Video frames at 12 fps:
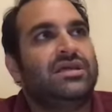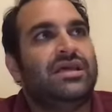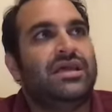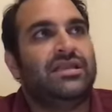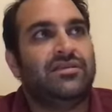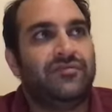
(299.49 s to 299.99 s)

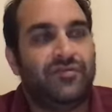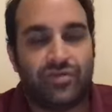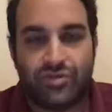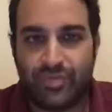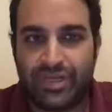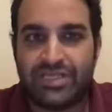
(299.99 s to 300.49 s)
And in the
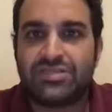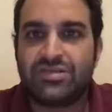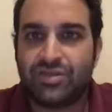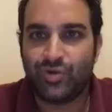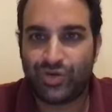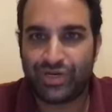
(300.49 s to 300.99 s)
future, based
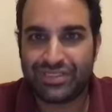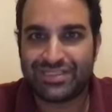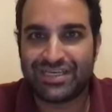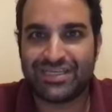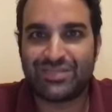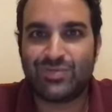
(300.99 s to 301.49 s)
on
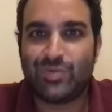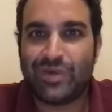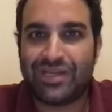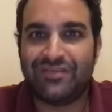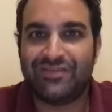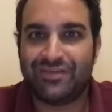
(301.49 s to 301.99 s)
insights, we
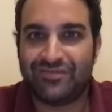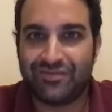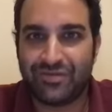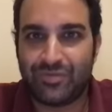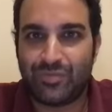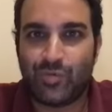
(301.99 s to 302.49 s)
might even
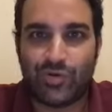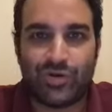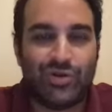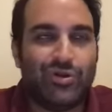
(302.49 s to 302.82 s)
develop more.